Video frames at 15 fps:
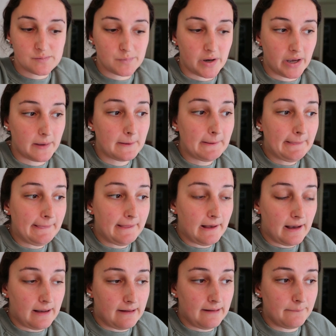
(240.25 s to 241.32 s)
But
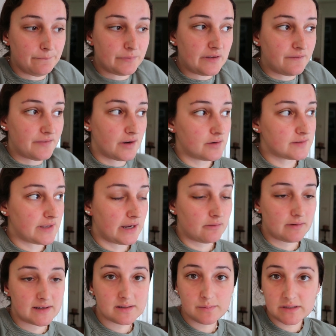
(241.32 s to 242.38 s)
um, if there's like
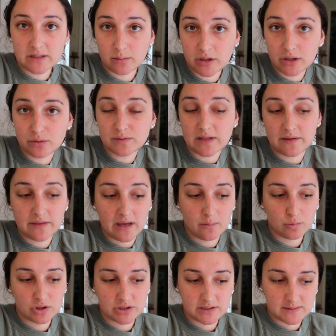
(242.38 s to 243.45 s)
recipes that we use in them,
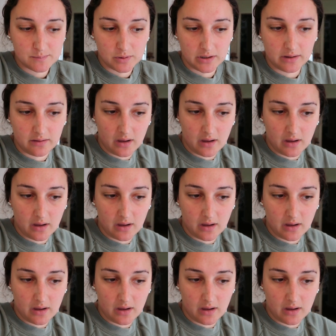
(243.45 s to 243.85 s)
we're just putting